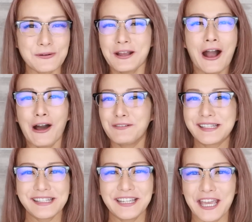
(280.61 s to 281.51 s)
So I
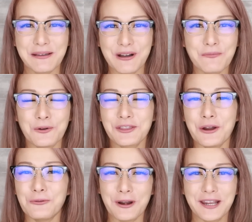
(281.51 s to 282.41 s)
obviously came up with
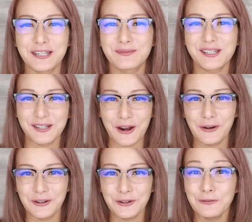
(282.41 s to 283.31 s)
a random
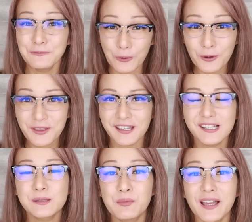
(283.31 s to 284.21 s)
scenario for
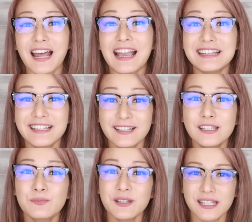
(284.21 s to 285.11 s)
this, but I
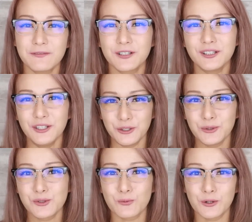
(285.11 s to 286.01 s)
did specifically
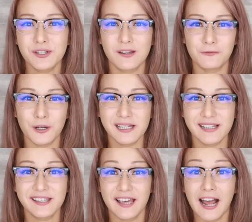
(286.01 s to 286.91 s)
use words and
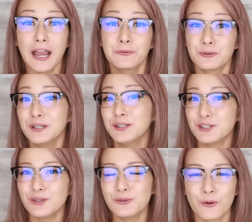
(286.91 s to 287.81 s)
phrases that I really
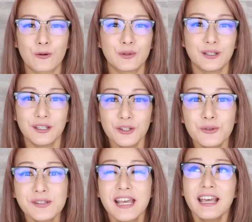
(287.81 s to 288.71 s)
do normally use,